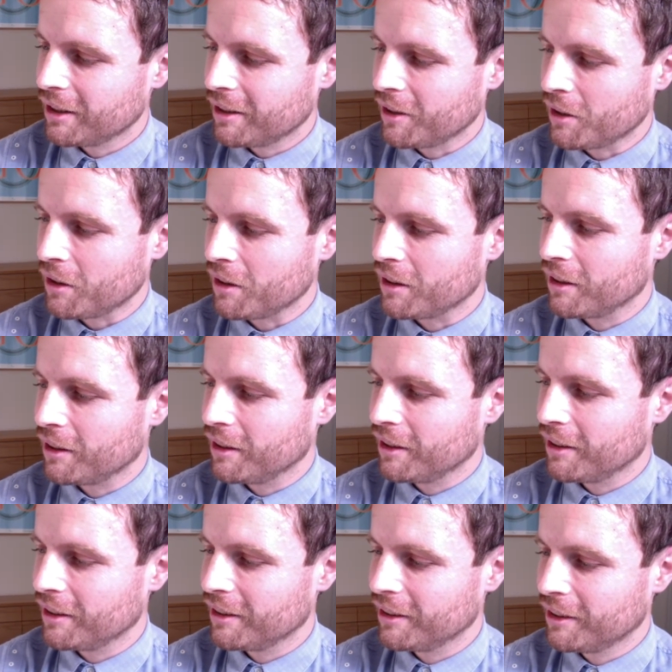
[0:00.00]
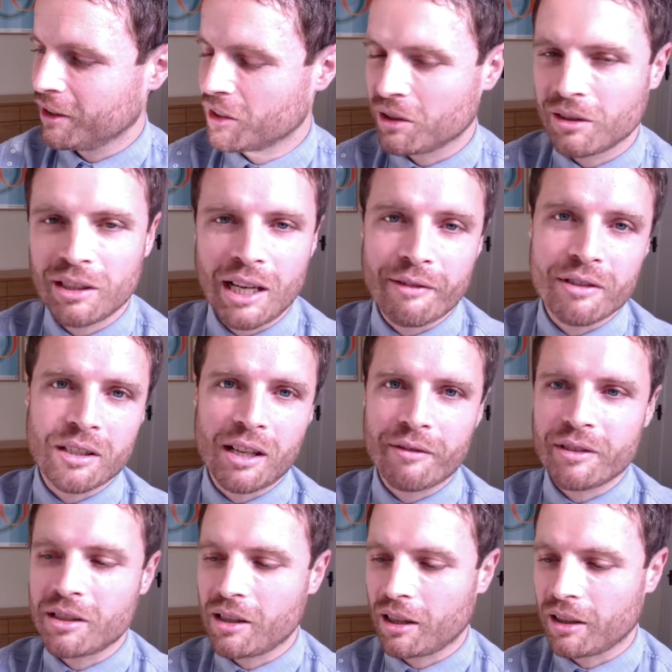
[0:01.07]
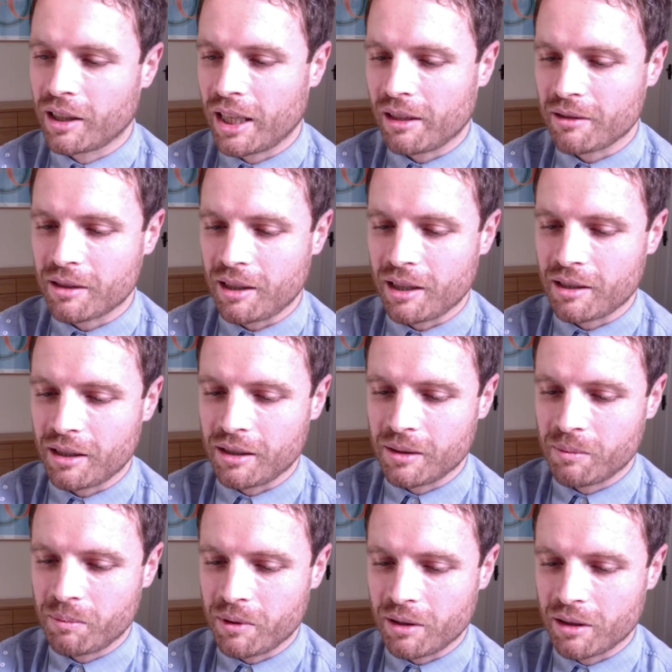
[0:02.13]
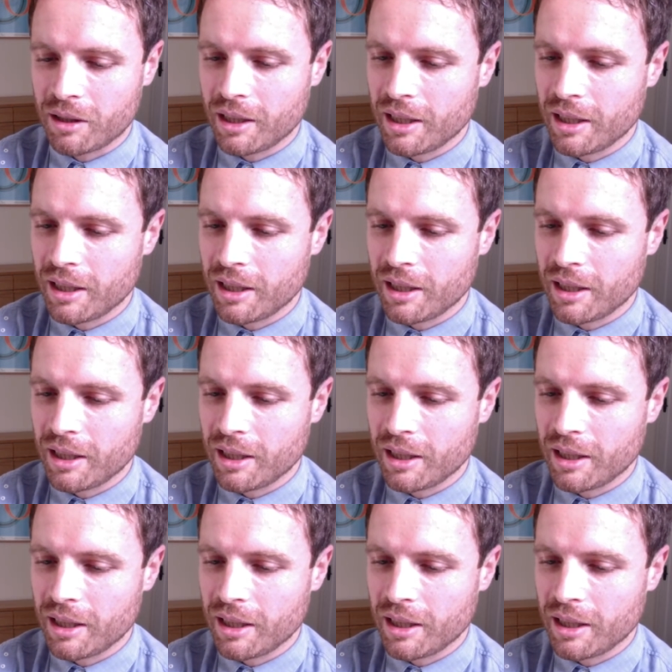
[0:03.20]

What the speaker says: because every second counts in that sense. But